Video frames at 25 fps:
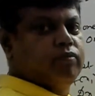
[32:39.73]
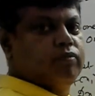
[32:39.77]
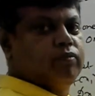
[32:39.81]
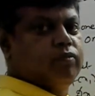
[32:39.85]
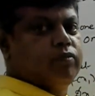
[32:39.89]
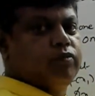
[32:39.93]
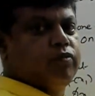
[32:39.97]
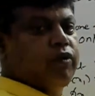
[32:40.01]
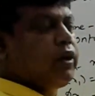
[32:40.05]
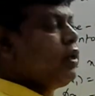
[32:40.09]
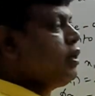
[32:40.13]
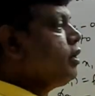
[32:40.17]

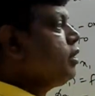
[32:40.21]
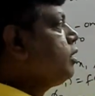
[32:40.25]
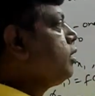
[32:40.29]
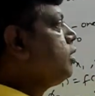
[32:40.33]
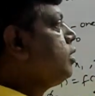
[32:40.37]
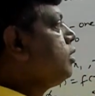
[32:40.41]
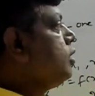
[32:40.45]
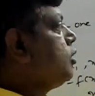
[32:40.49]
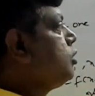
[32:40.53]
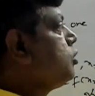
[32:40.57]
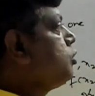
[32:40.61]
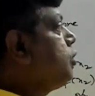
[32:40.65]
Fine.
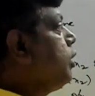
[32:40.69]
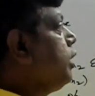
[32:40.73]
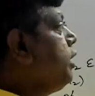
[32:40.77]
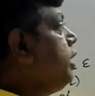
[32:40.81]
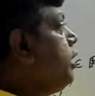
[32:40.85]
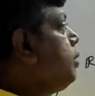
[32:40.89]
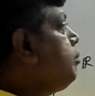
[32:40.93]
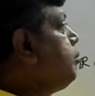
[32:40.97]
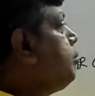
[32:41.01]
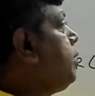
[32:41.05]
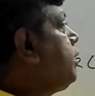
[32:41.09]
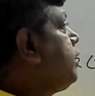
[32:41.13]
So any
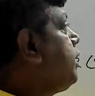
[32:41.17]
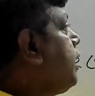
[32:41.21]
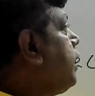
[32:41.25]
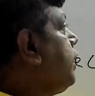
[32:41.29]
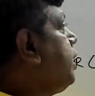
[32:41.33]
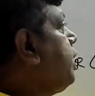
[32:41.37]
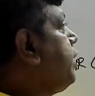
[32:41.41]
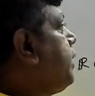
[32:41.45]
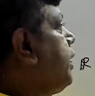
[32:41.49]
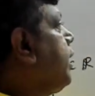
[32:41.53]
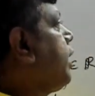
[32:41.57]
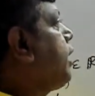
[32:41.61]
number that I
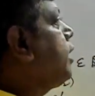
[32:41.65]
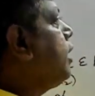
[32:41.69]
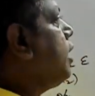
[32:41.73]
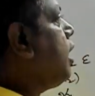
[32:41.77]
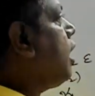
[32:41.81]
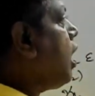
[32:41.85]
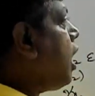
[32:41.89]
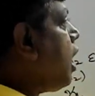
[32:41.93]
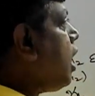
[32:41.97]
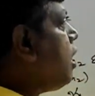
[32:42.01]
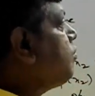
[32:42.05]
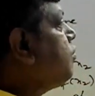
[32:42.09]
take,
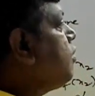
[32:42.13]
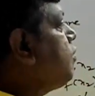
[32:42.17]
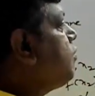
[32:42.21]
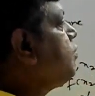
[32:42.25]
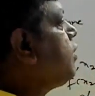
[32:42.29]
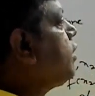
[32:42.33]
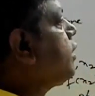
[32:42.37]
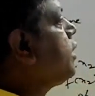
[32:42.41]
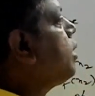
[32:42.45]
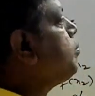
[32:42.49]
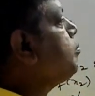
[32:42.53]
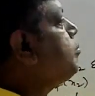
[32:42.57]
half of
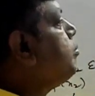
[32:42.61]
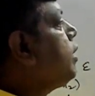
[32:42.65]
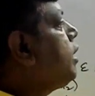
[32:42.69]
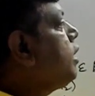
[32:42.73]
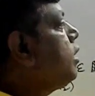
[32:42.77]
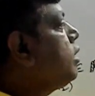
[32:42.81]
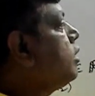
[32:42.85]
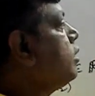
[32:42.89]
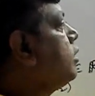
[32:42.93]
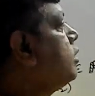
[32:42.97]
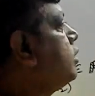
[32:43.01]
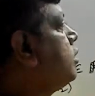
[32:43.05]
that number
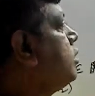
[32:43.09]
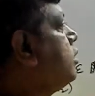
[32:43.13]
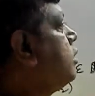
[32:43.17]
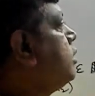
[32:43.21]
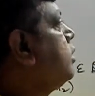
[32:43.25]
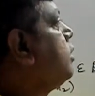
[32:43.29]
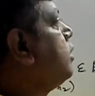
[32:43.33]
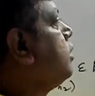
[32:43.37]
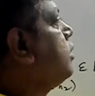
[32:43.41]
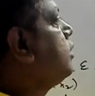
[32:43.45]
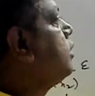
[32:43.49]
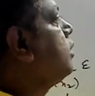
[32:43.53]

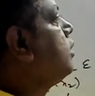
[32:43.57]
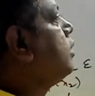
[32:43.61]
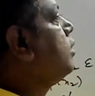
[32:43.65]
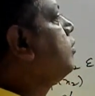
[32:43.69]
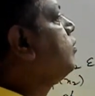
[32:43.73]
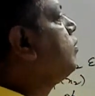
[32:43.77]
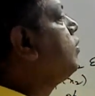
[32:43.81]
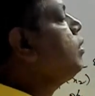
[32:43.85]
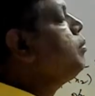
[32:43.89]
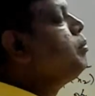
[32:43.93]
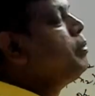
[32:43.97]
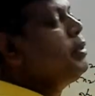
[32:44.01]

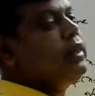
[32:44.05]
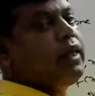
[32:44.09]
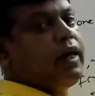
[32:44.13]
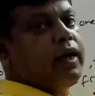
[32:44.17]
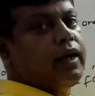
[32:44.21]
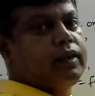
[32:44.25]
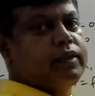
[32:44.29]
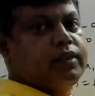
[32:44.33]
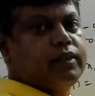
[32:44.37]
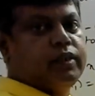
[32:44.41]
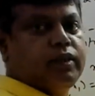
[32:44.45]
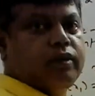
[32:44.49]
will be the
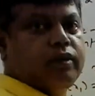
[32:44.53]
x.